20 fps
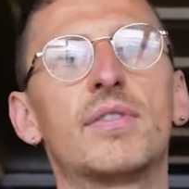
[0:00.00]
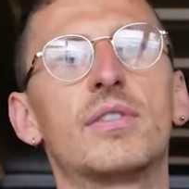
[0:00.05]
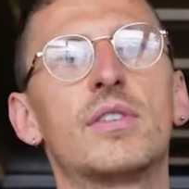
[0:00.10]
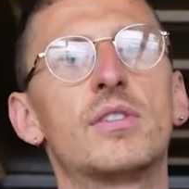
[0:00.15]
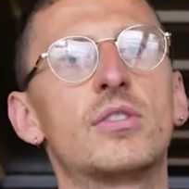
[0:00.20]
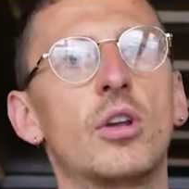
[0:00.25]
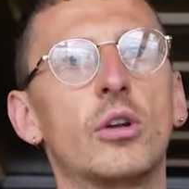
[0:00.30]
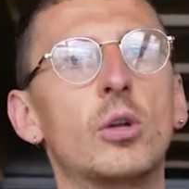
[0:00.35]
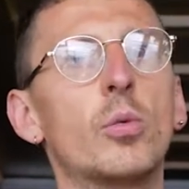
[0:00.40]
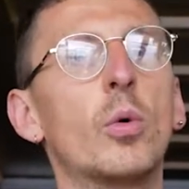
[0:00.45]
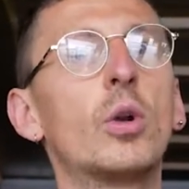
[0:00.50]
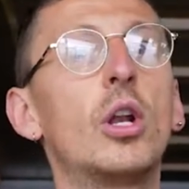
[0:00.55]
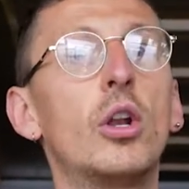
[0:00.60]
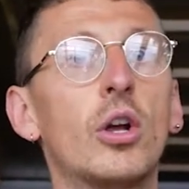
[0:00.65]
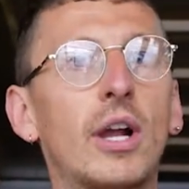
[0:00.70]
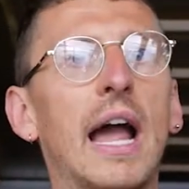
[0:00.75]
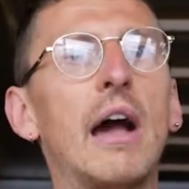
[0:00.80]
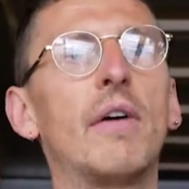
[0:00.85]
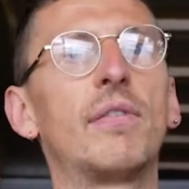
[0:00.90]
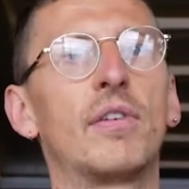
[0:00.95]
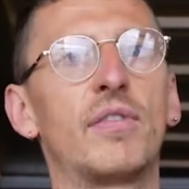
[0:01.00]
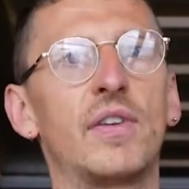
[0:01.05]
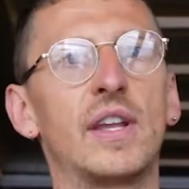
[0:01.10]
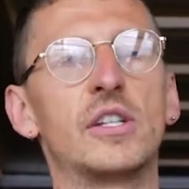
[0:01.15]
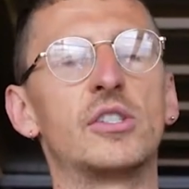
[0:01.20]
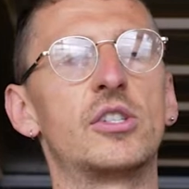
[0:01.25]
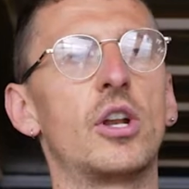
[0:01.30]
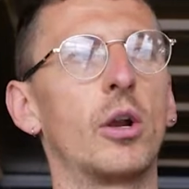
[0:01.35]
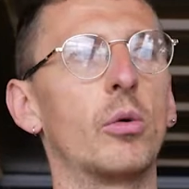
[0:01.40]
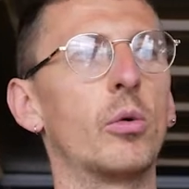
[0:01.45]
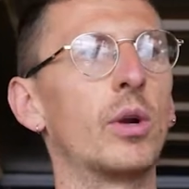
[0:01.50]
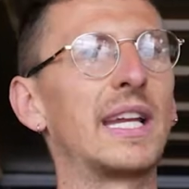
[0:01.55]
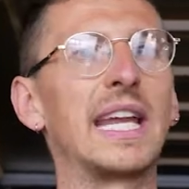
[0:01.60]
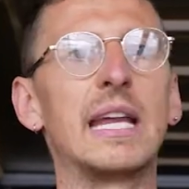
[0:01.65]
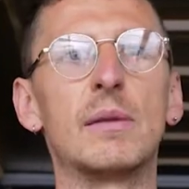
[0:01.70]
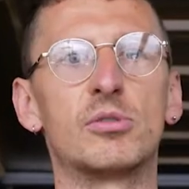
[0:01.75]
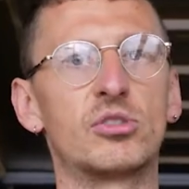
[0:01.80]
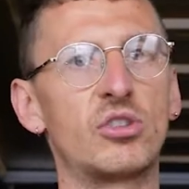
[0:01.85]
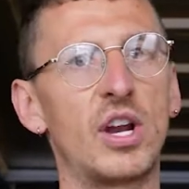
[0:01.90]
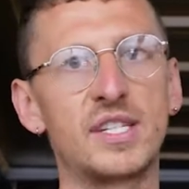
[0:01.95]
So you want to look out for things. You know, you want to
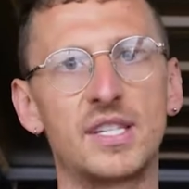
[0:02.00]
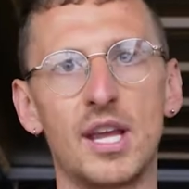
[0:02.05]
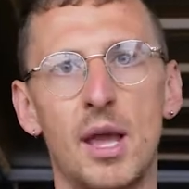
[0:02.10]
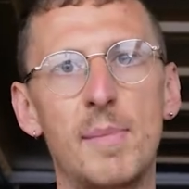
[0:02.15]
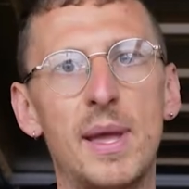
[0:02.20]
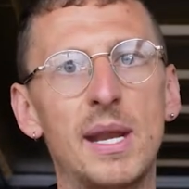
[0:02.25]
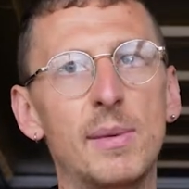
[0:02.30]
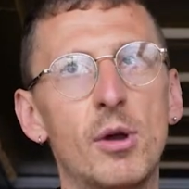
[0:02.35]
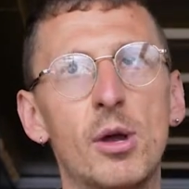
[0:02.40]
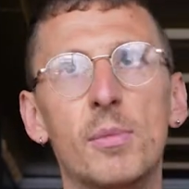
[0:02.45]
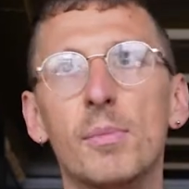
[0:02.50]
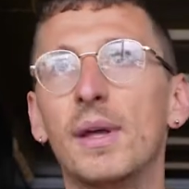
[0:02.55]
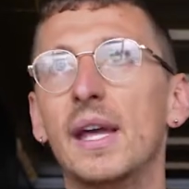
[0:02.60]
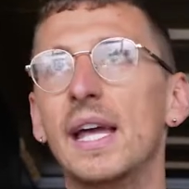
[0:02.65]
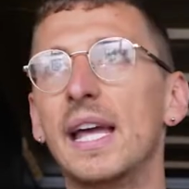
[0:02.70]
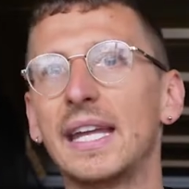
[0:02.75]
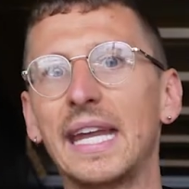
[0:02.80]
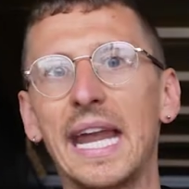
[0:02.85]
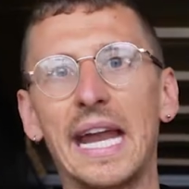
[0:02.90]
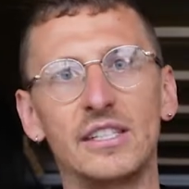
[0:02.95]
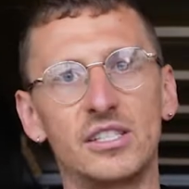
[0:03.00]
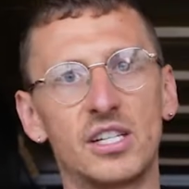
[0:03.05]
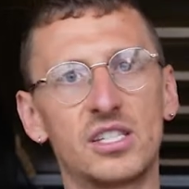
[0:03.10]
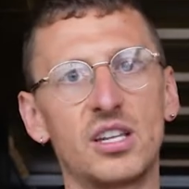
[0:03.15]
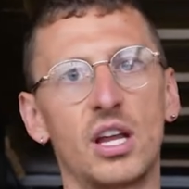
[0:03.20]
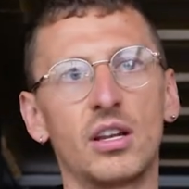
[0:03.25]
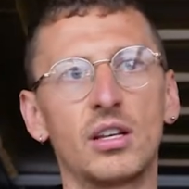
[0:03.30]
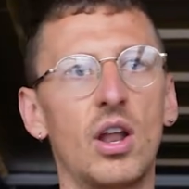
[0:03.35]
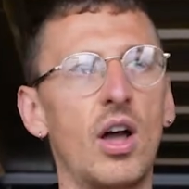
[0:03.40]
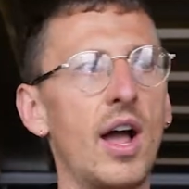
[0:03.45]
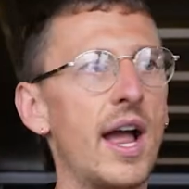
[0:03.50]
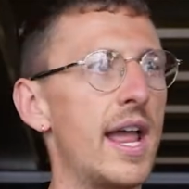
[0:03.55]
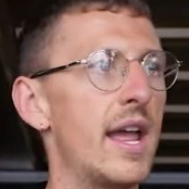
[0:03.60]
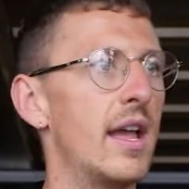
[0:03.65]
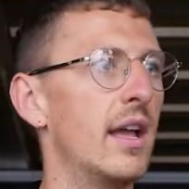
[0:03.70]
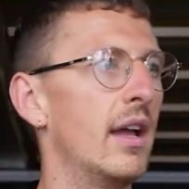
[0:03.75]
keep stress at a minimum, getting your sunlight,